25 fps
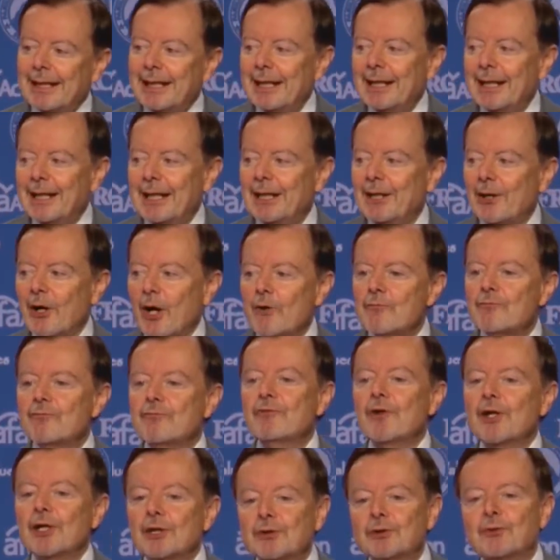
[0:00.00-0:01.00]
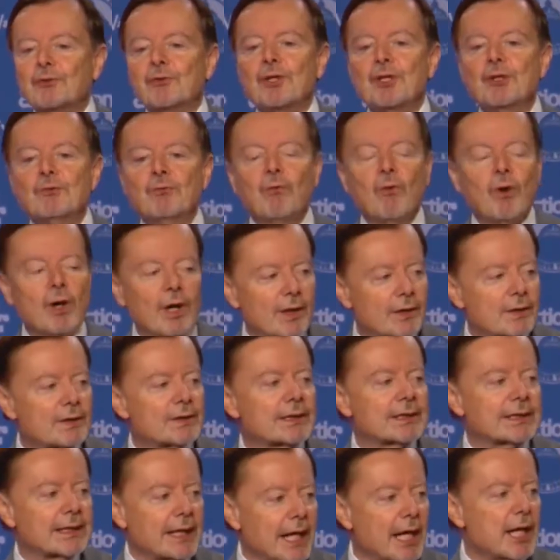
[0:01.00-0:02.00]
And our victory
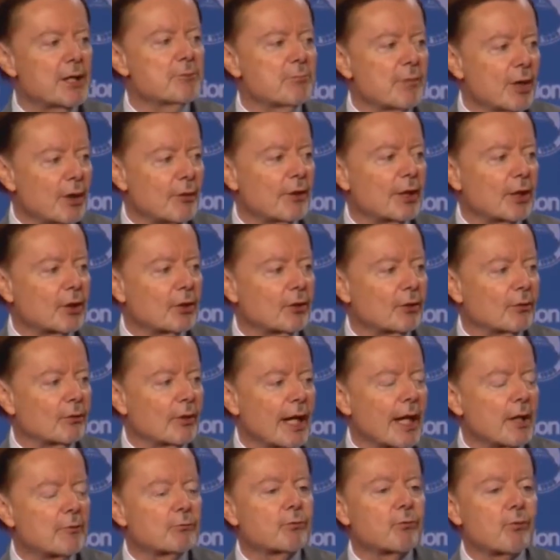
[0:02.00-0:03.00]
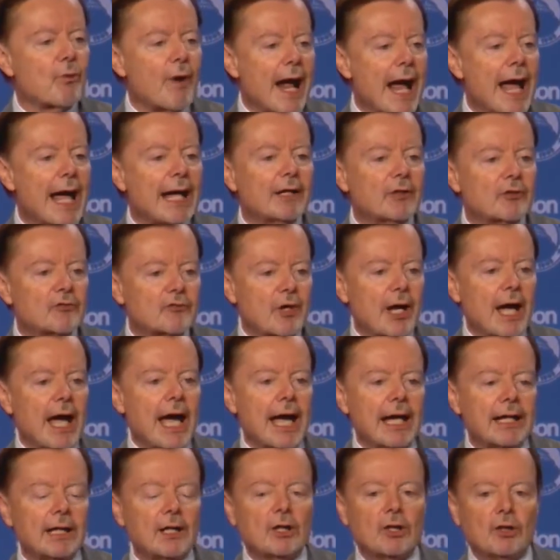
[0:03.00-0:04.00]
was a miracle. A
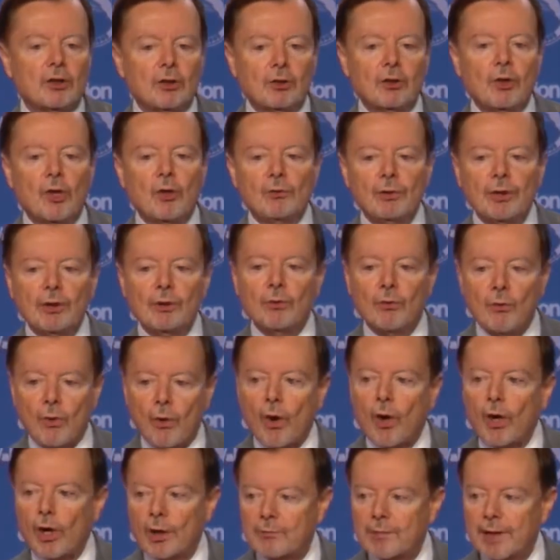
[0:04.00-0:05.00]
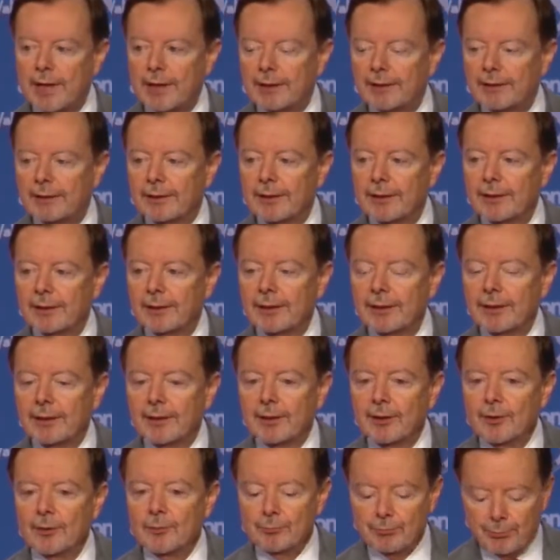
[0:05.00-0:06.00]
ragtag colonial army
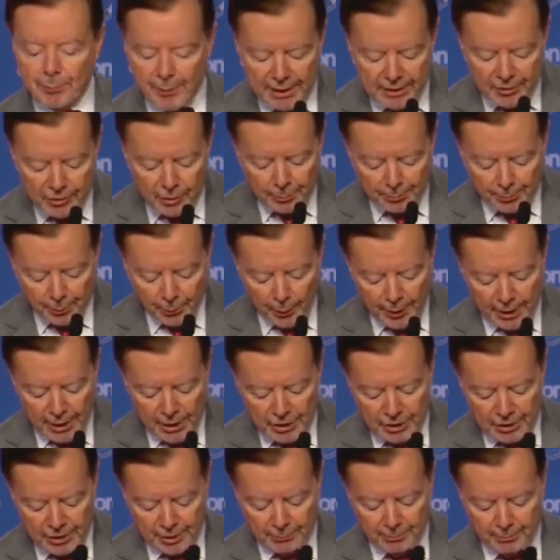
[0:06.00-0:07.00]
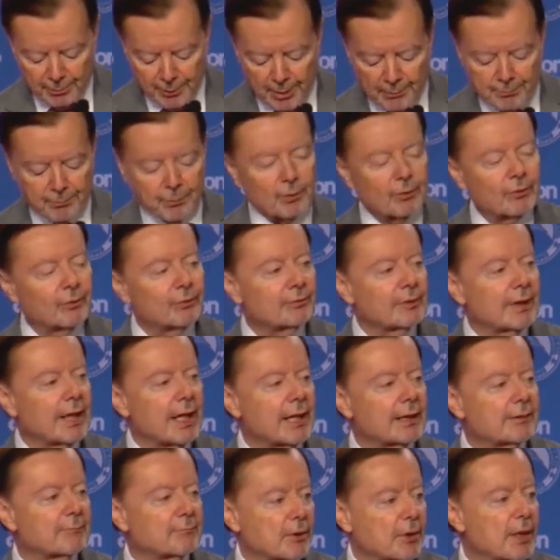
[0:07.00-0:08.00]
beat the British
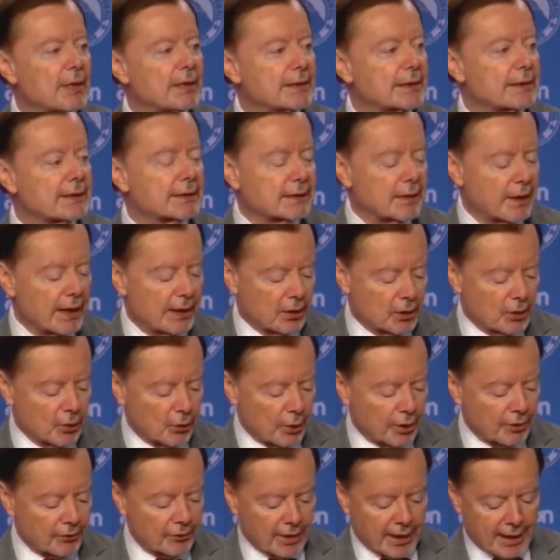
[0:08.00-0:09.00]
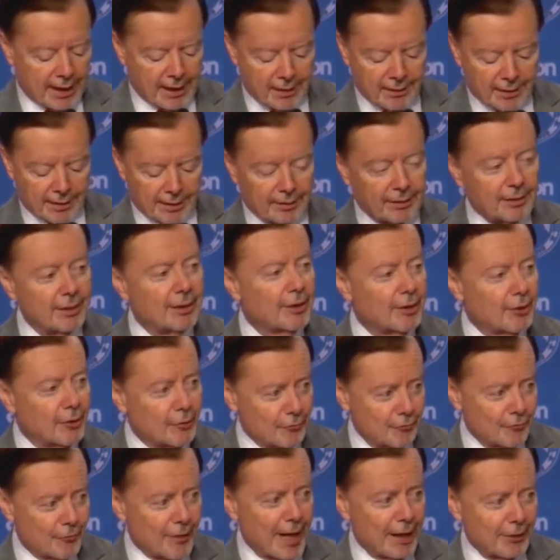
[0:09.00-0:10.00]
at places like Yorktown and
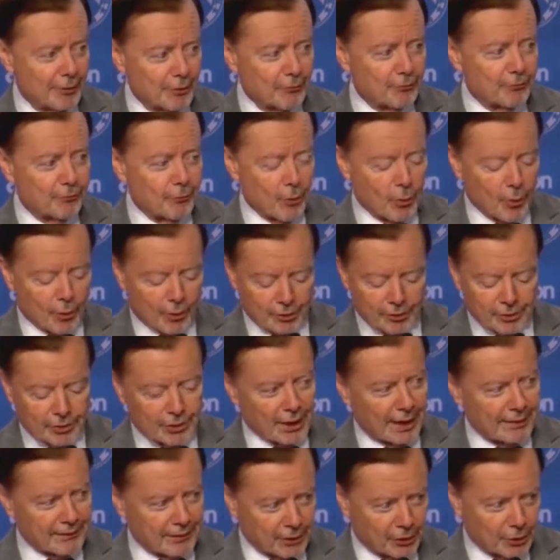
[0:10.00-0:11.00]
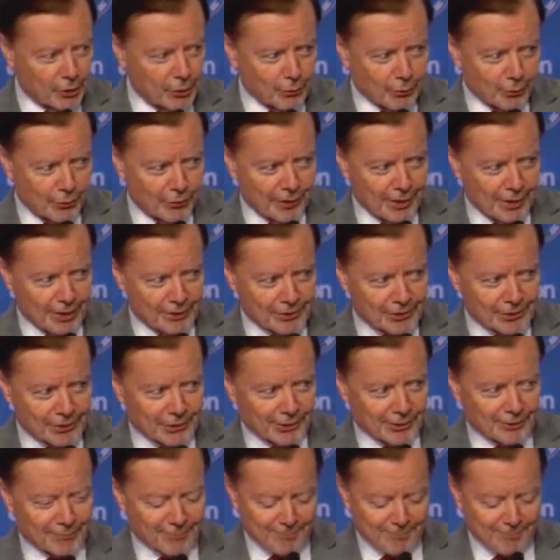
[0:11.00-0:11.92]
Valley Forge. I think you were there, sir.